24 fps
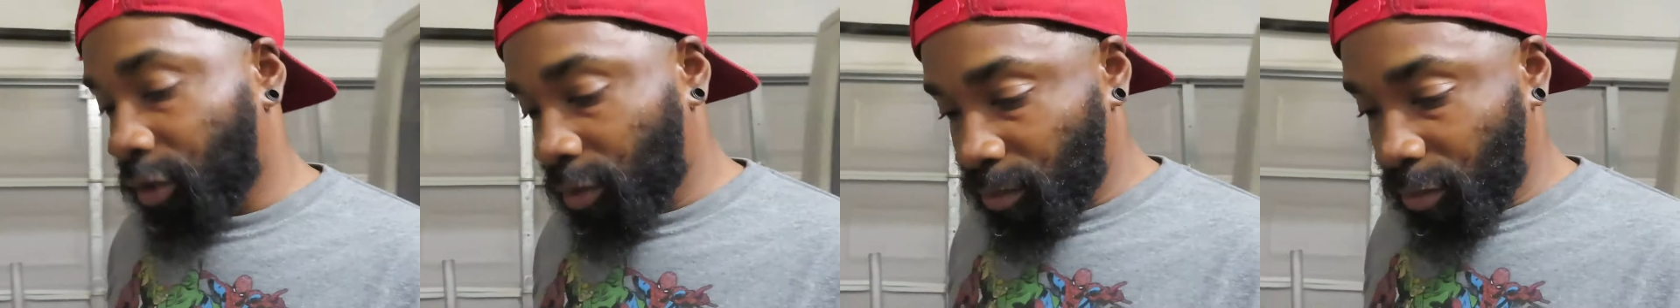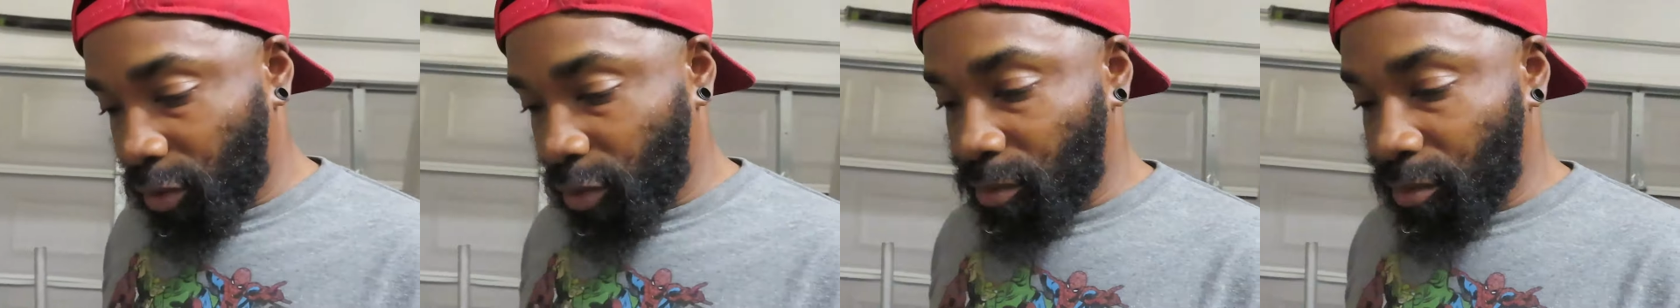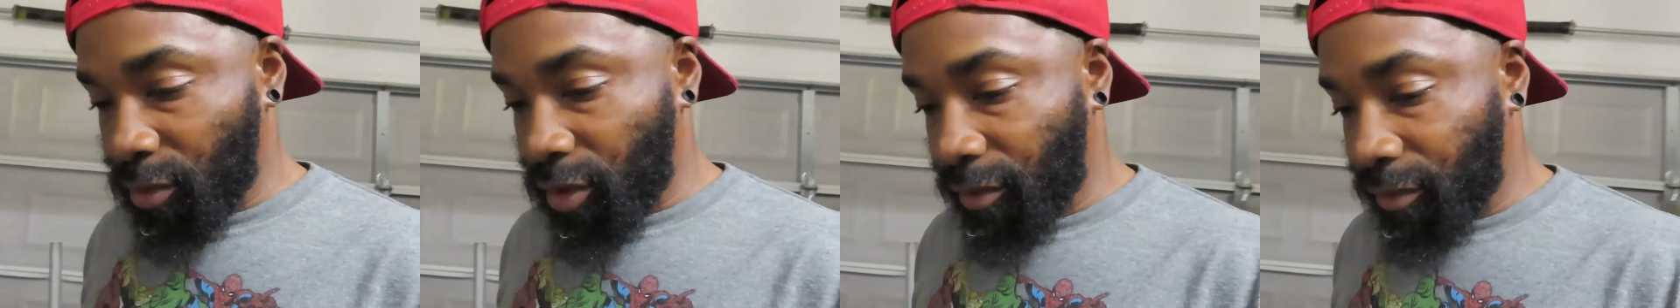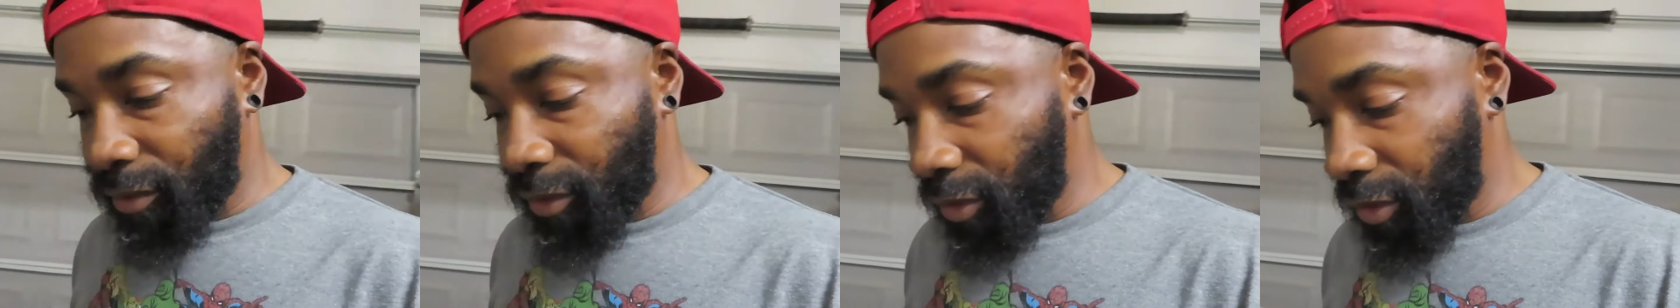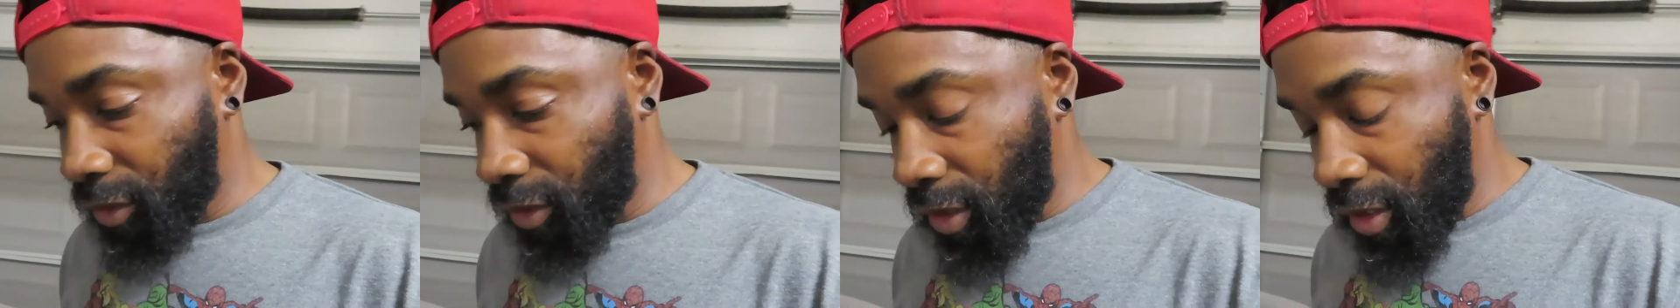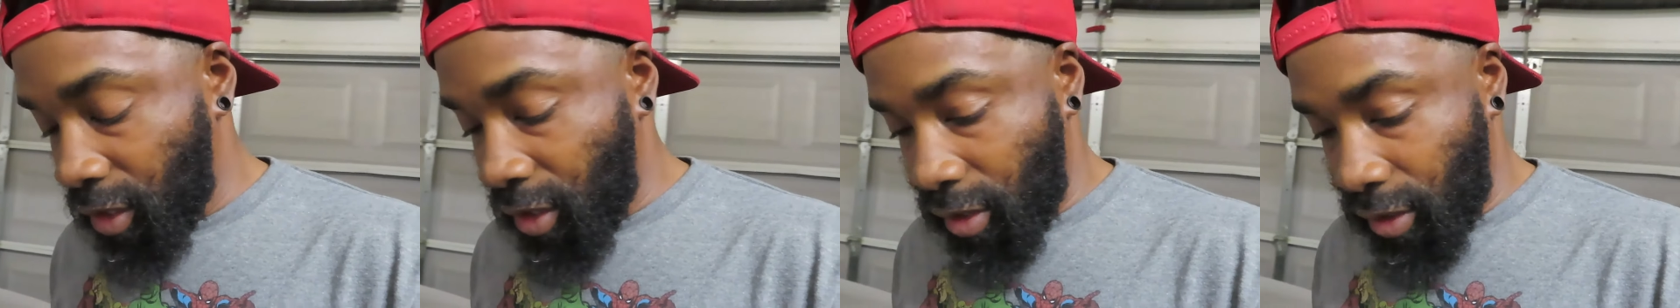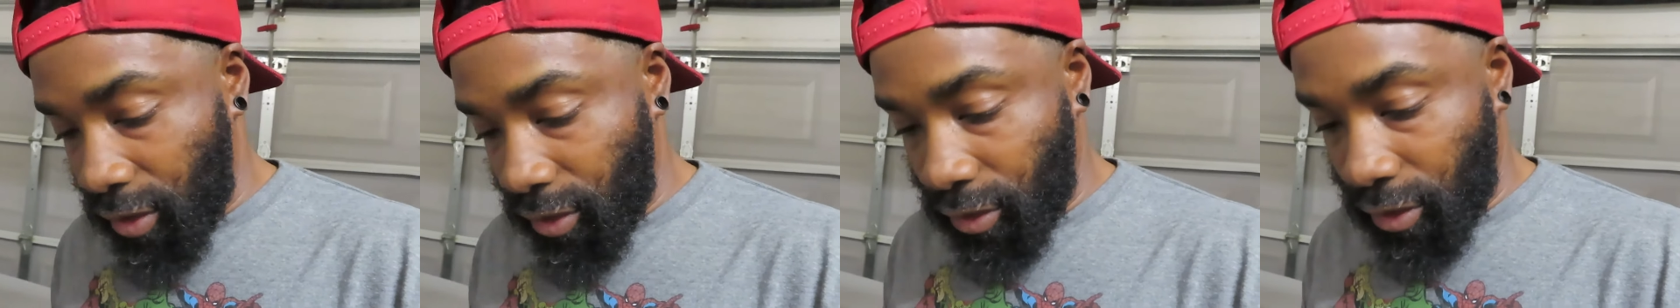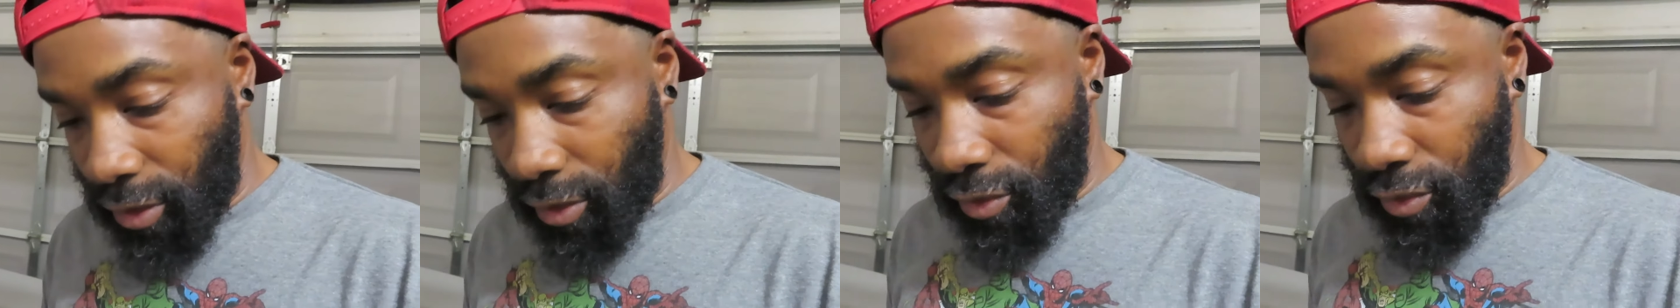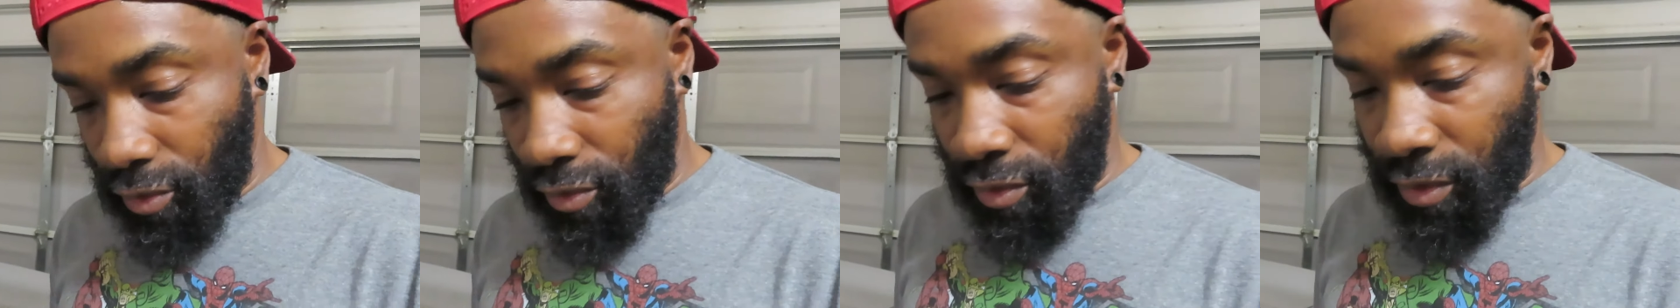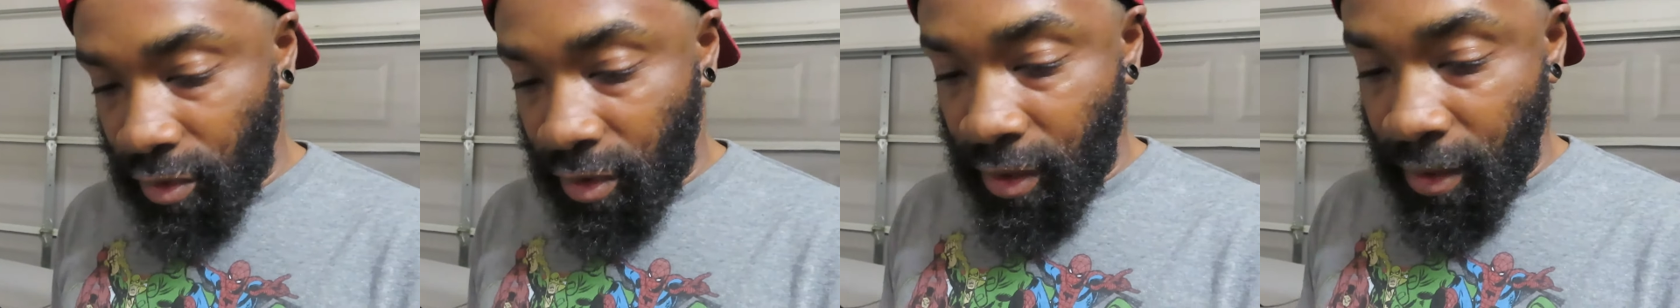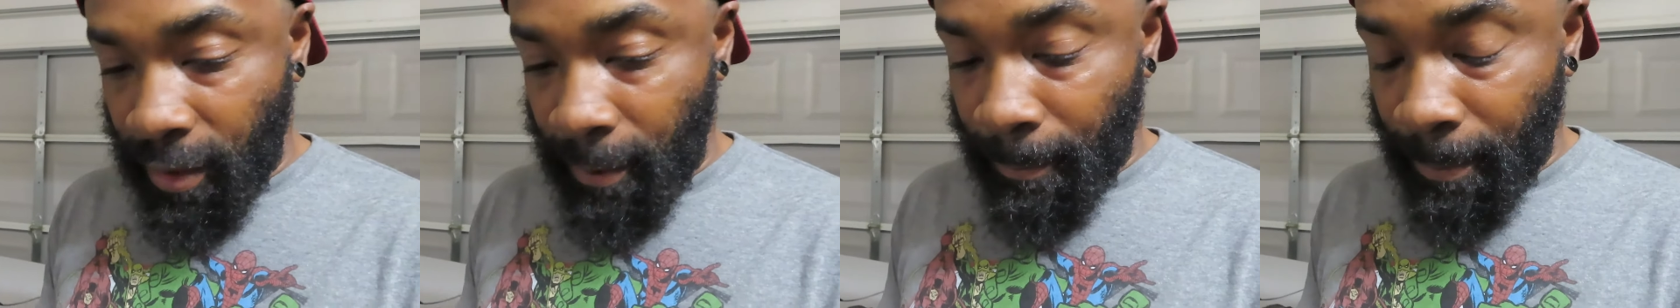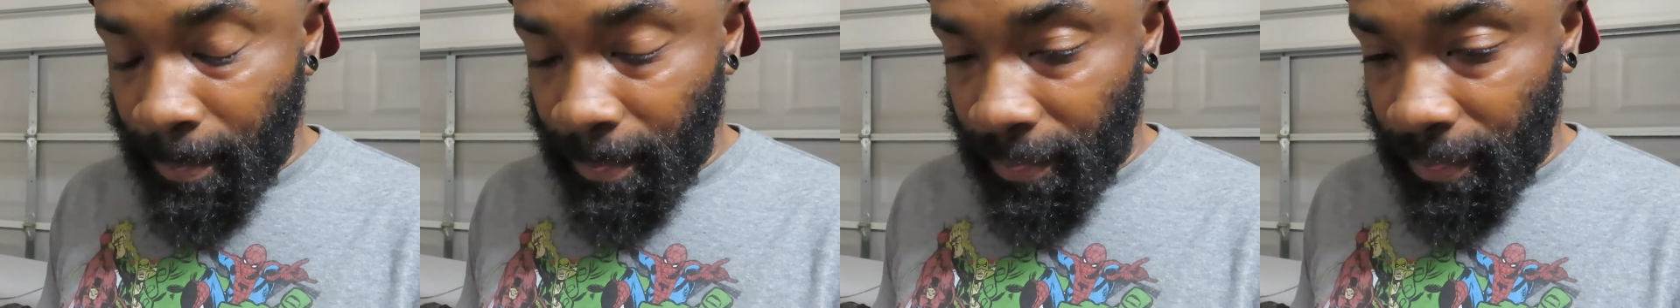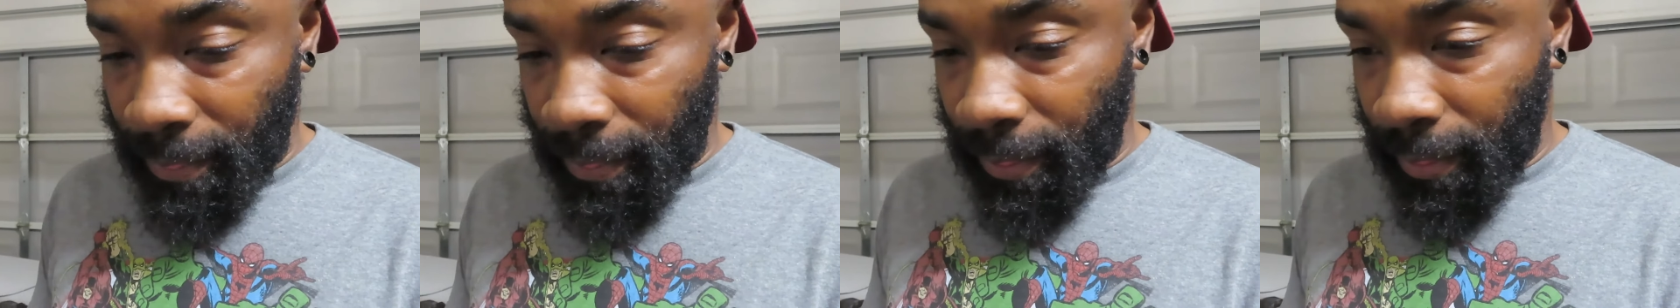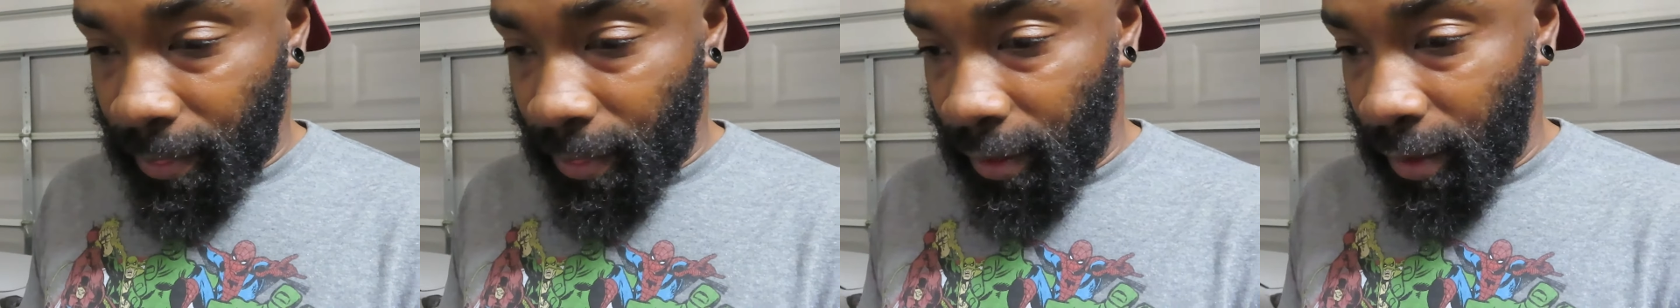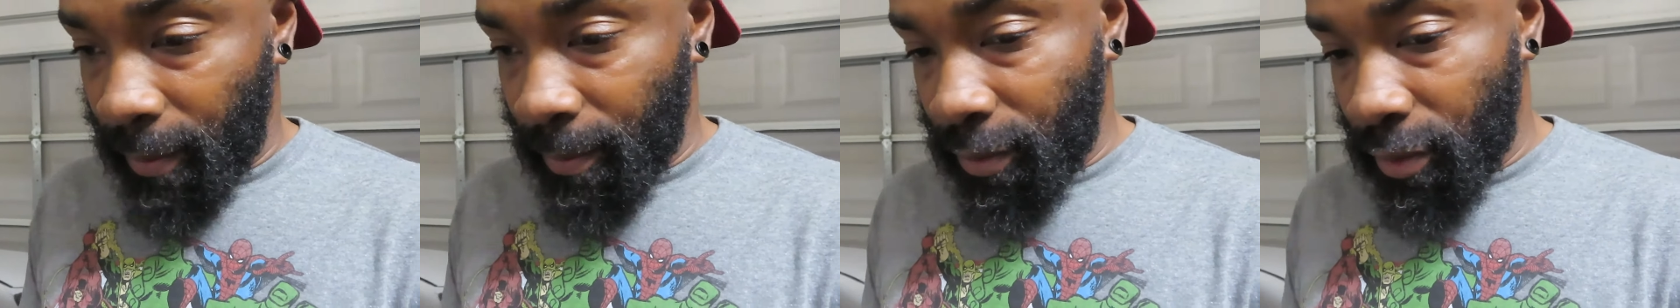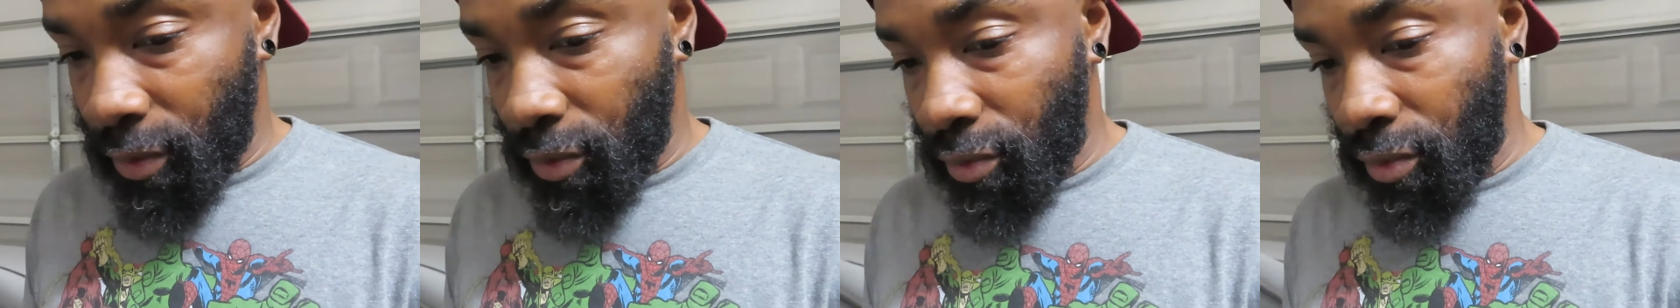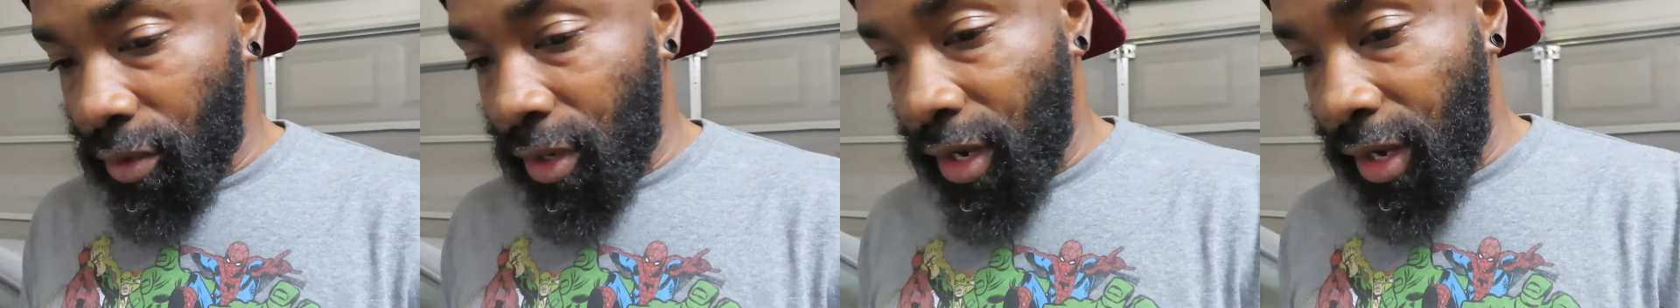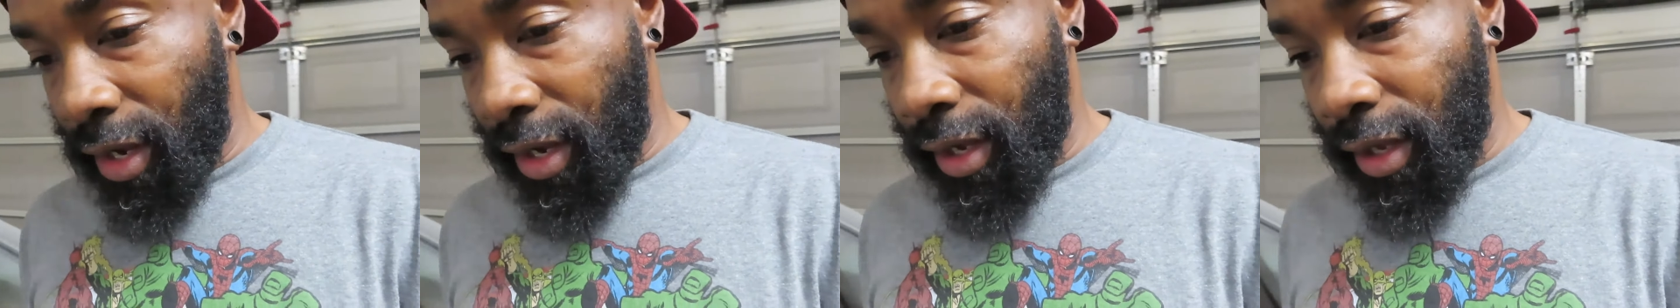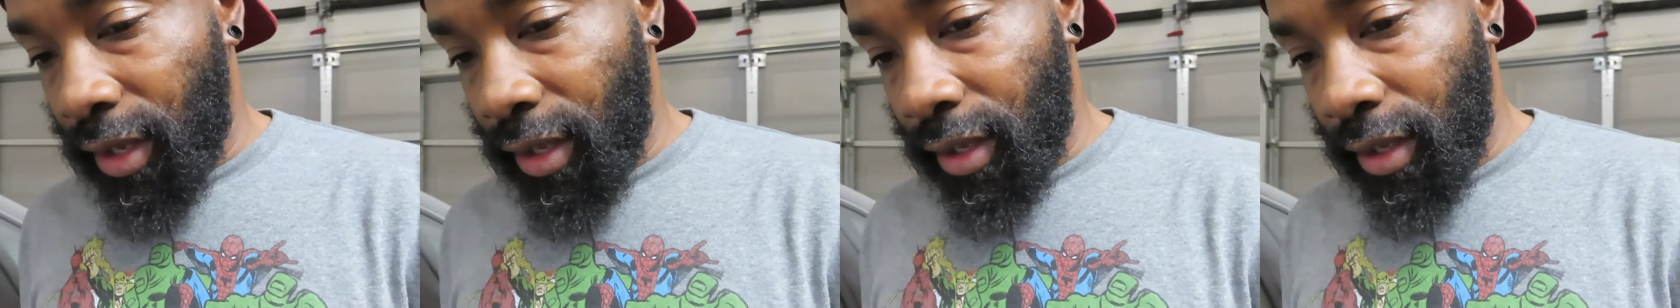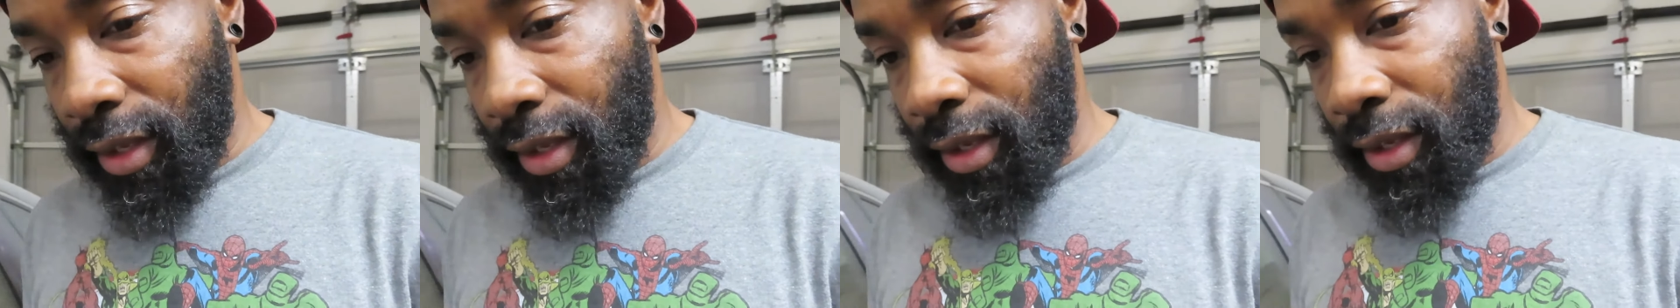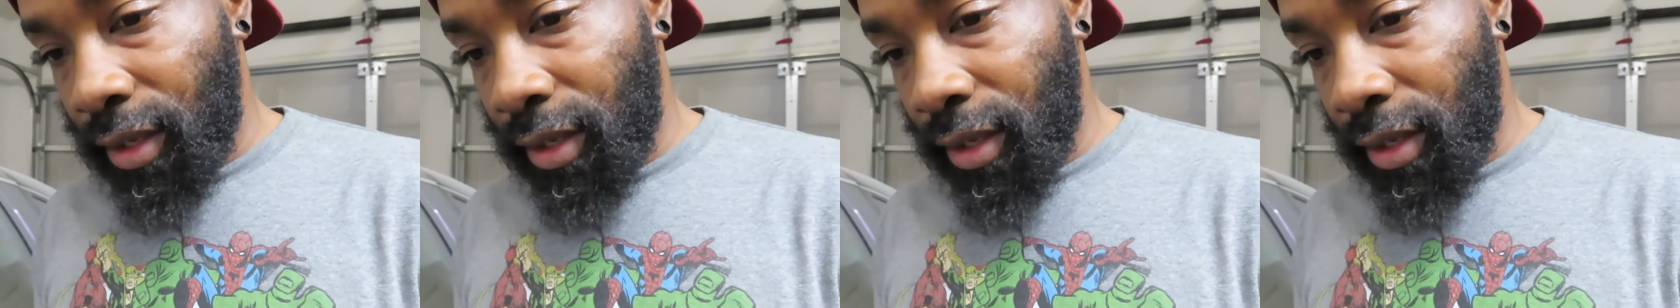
some more mufflers. So I'm gonna do that.